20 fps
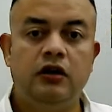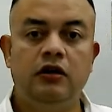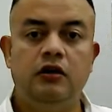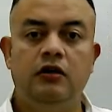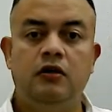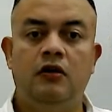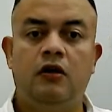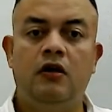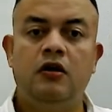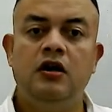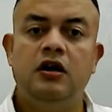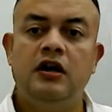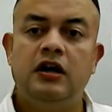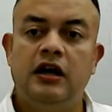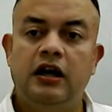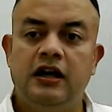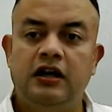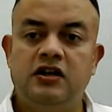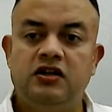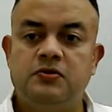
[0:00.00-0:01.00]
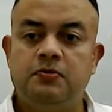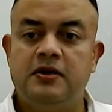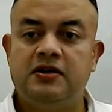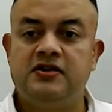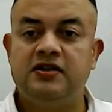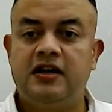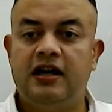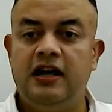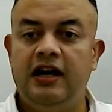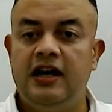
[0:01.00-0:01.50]
you know, it is
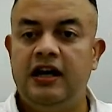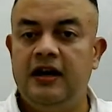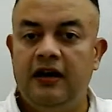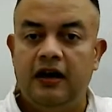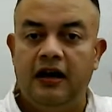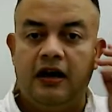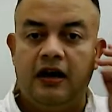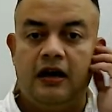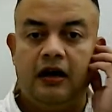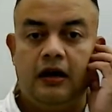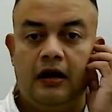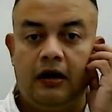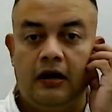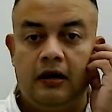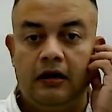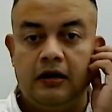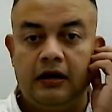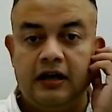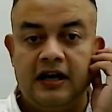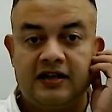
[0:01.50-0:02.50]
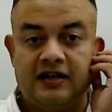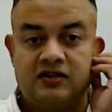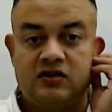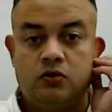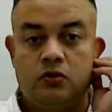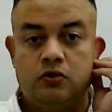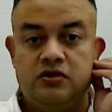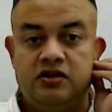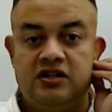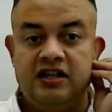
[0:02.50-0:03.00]
basically, uh, yes,
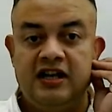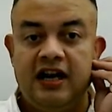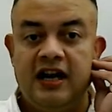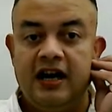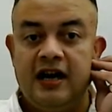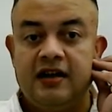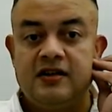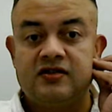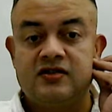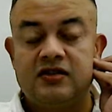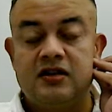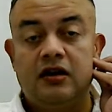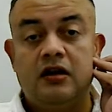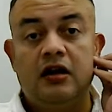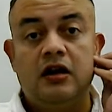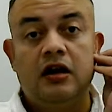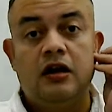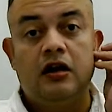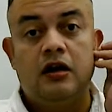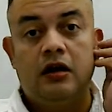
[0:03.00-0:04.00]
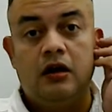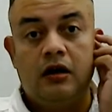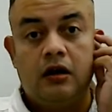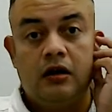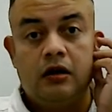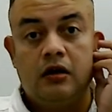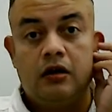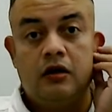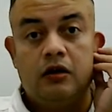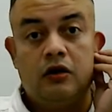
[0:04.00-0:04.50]
so GAA is
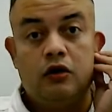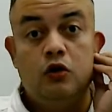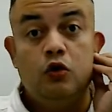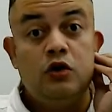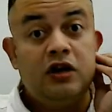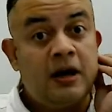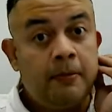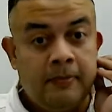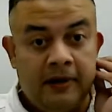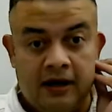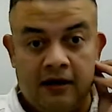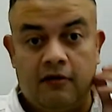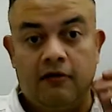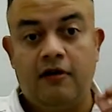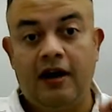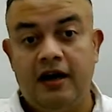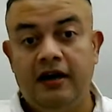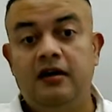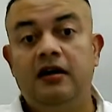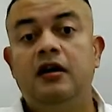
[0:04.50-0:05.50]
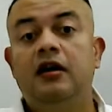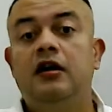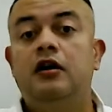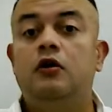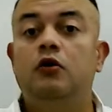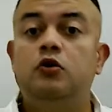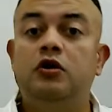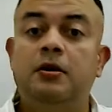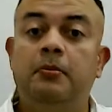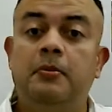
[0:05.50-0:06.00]
uh, glutamine, right?
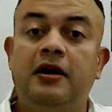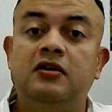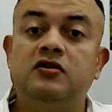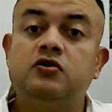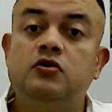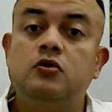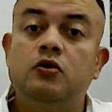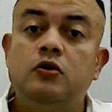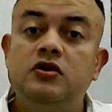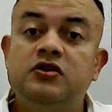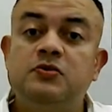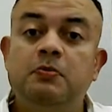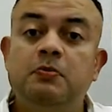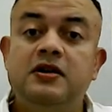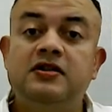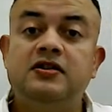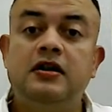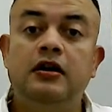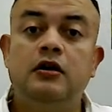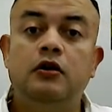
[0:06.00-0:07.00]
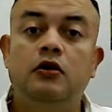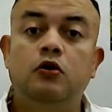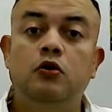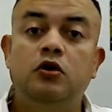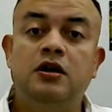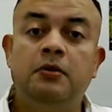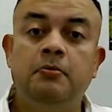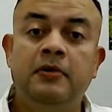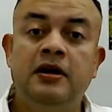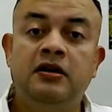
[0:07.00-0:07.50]
Glutamine. So it's basically
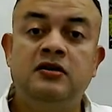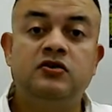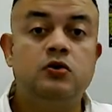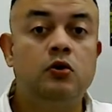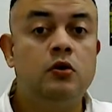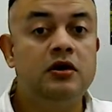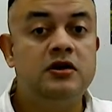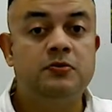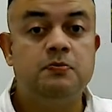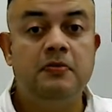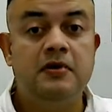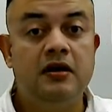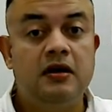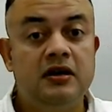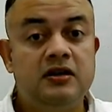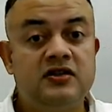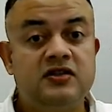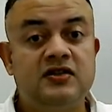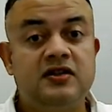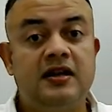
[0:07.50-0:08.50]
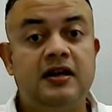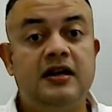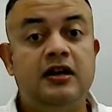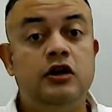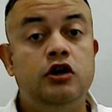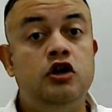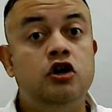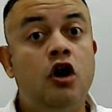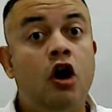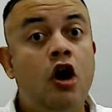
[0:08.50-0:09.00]
glutamine. So it's, it's a
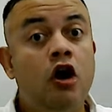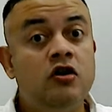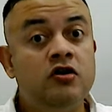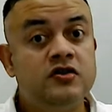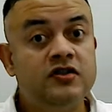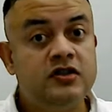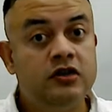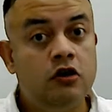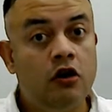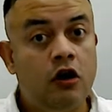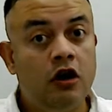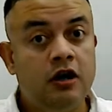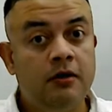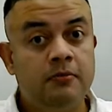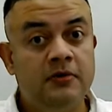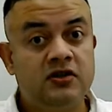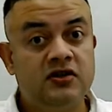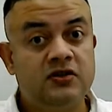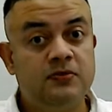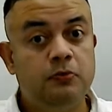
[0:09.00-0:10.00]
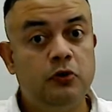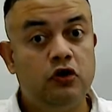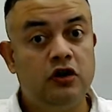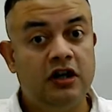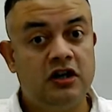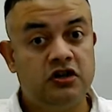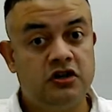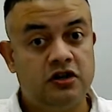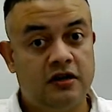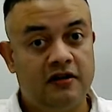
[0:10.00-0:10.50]
non-synonymous
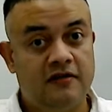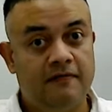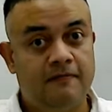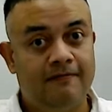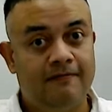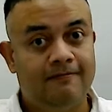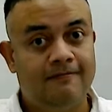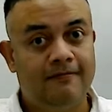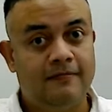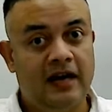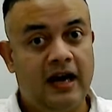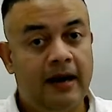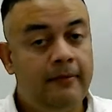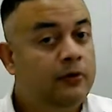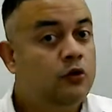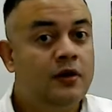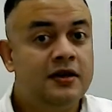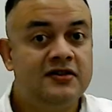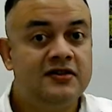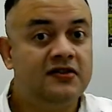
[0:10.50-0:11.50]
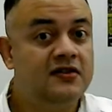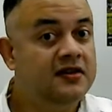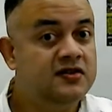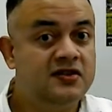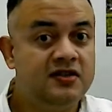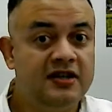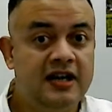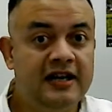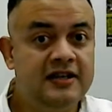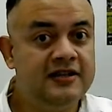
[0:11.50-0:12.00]
mutation amino acid is
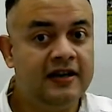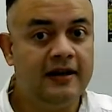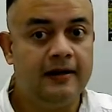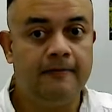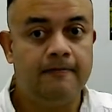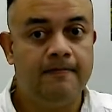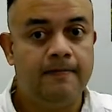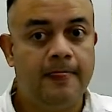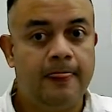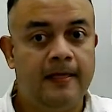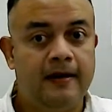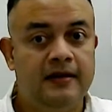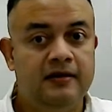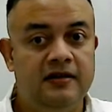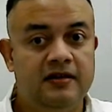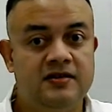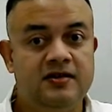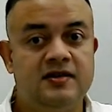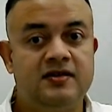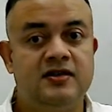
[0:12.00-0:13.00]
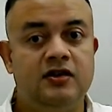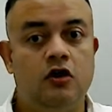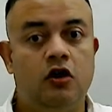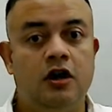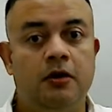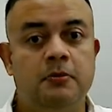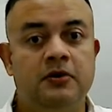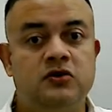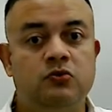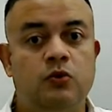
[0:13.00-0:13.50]
changing. This is
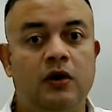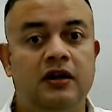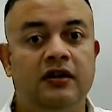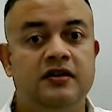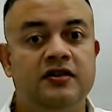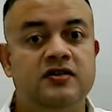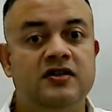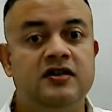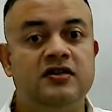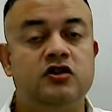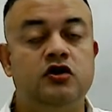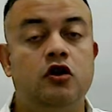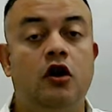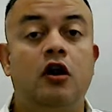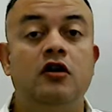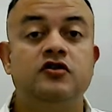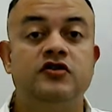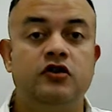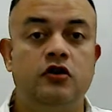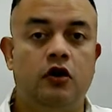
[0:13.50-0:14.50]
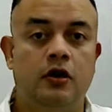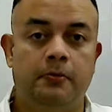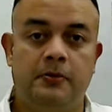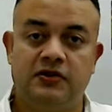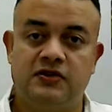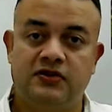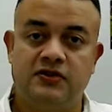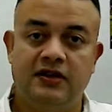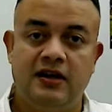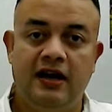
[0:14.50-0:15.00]
synonymous while this is
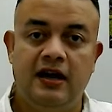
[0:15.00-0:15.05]
non-synonymous.